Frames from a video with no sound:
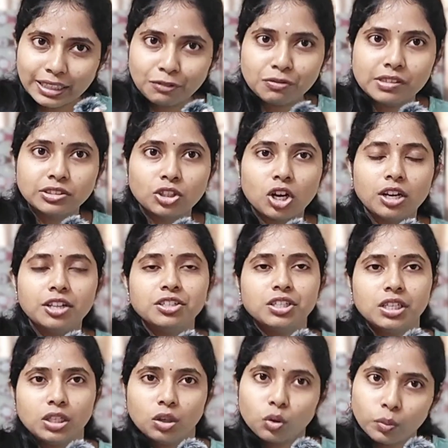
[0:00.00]
than physiology,
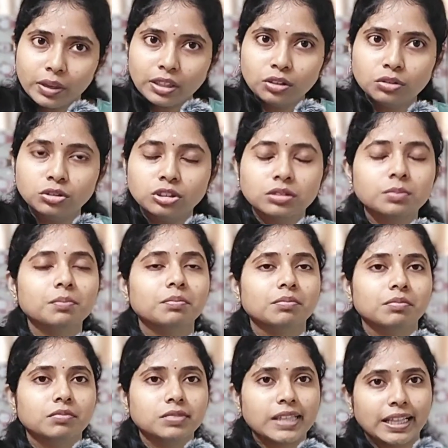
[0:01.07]
you will use
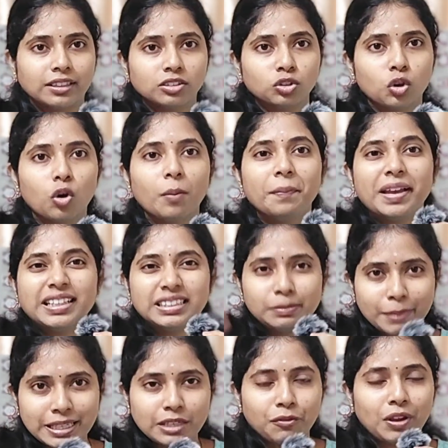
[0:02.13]
stethoscope in
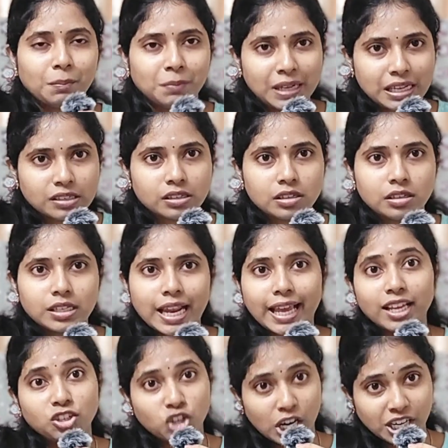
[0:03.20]
specific places
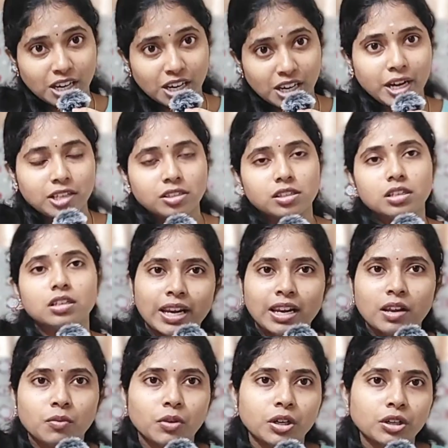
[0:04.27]
like in general medicine
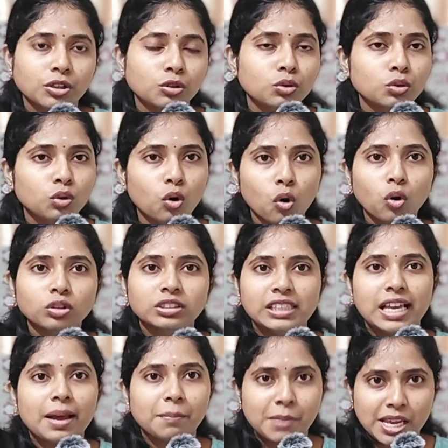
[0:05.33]
whenever you go
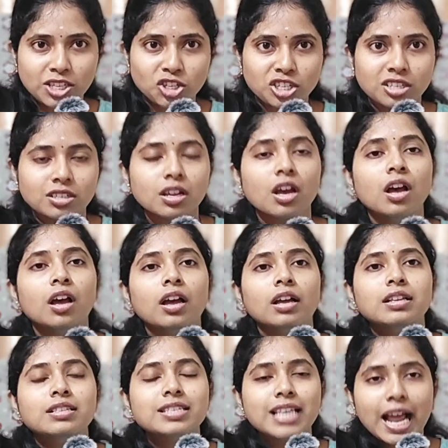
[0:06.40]
see a patient
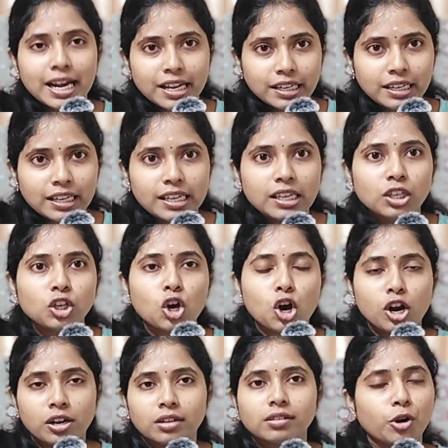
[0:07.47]
suddenly
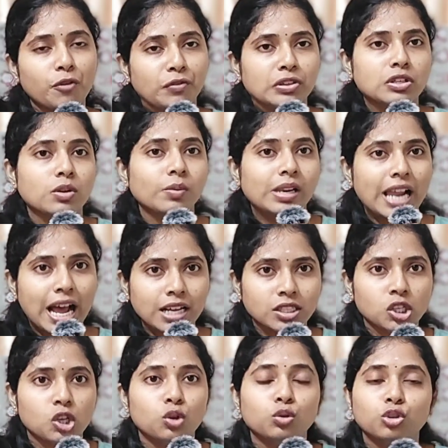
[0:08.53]
your professor will
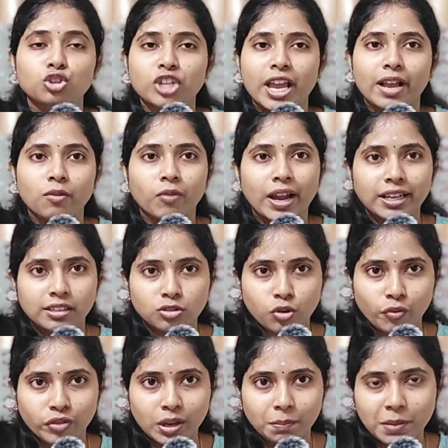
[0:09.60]
ask you to check vitals
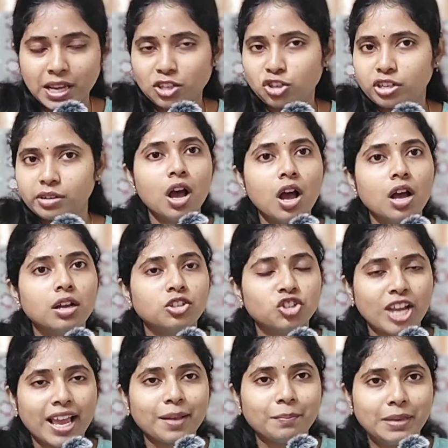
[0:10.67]
of that patient
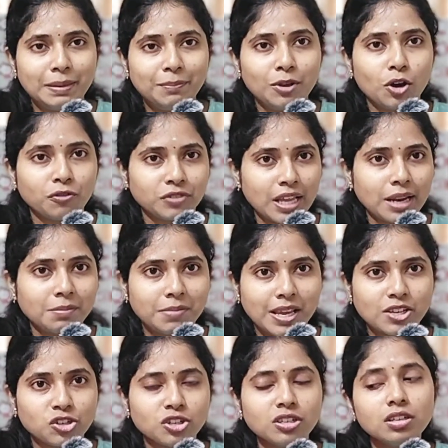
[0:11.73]
check bp of that
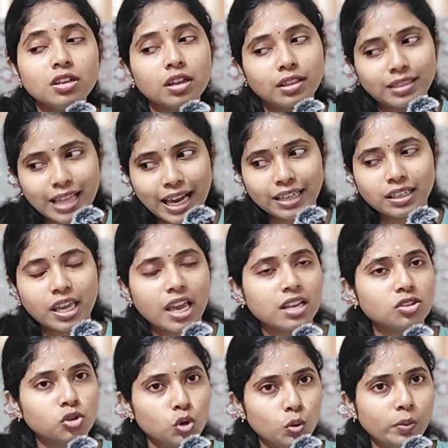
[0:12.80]
patient in that
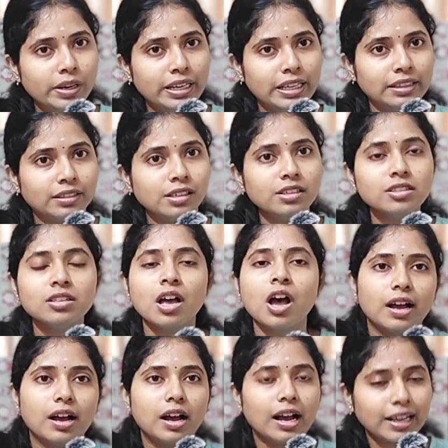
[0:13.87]
case you will need this
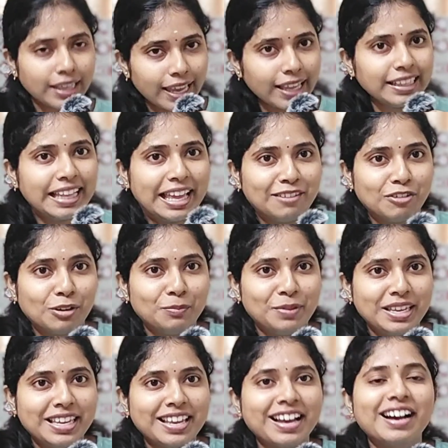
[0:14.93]
again there will
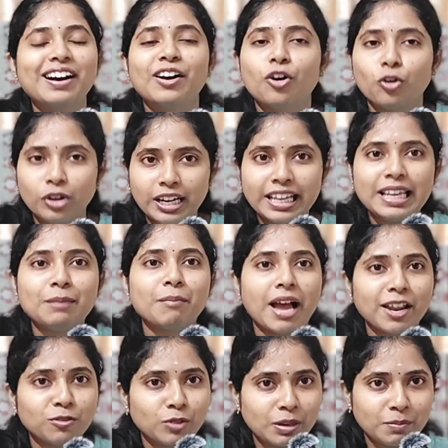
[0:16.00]
be uh, only
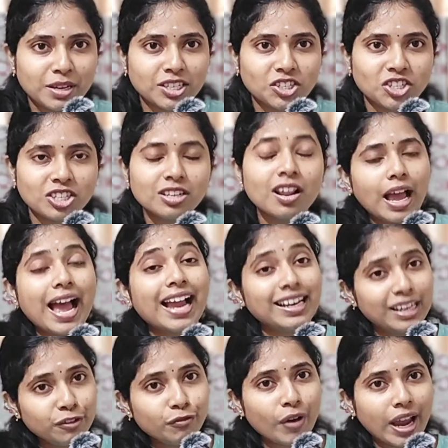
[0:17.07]
manual mission.
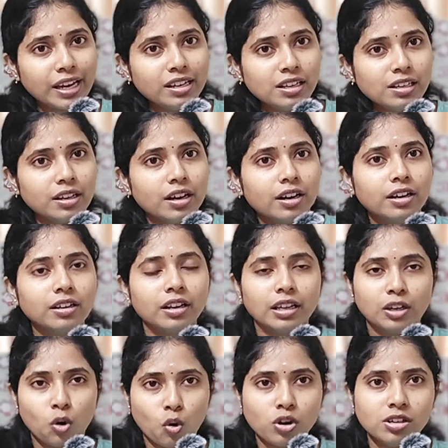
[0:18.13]
and in final year
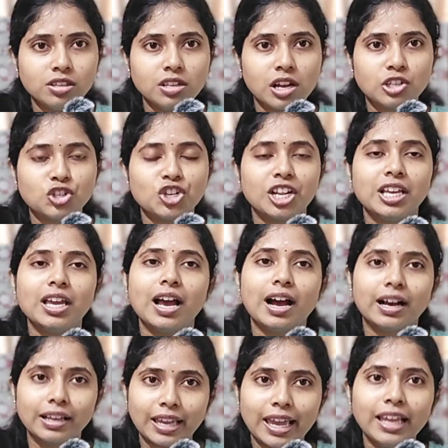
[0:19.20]
in oral surgery
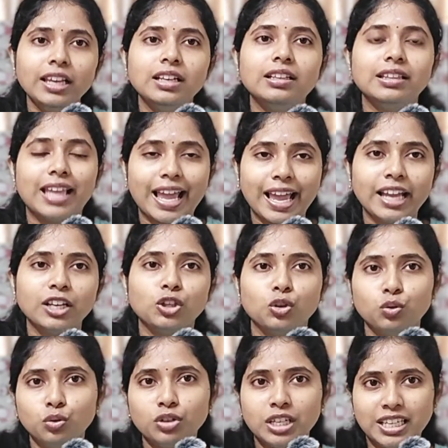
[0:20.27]
again there
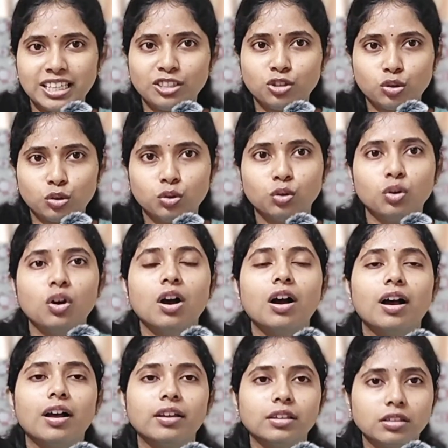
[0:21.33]
you need to
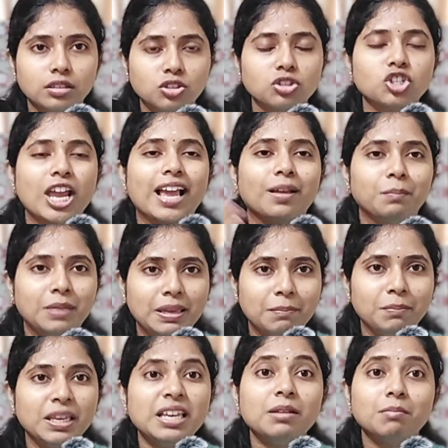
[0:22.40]
check
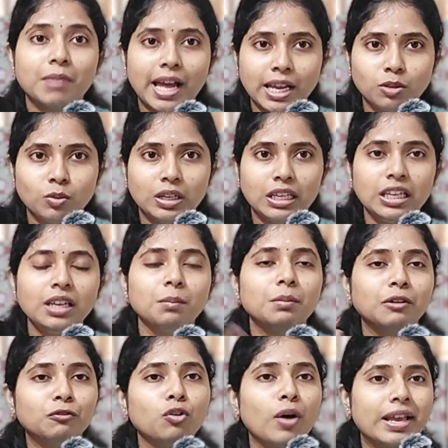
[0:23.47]
bp manually
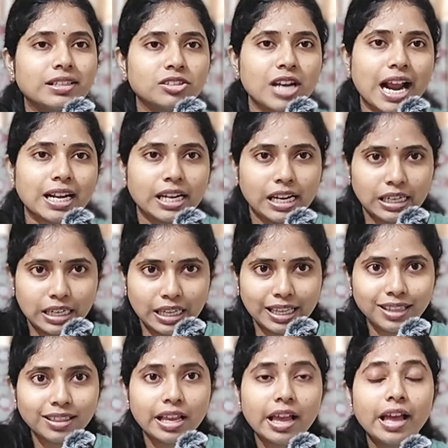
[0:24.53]
before extracting
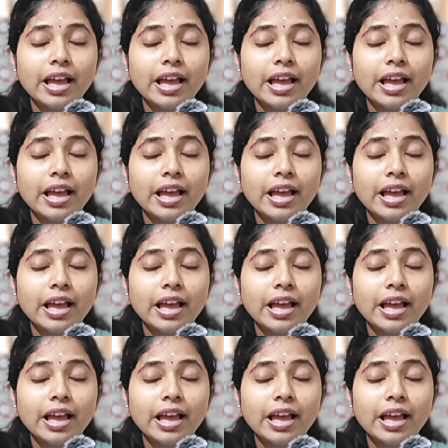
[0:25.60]
teeth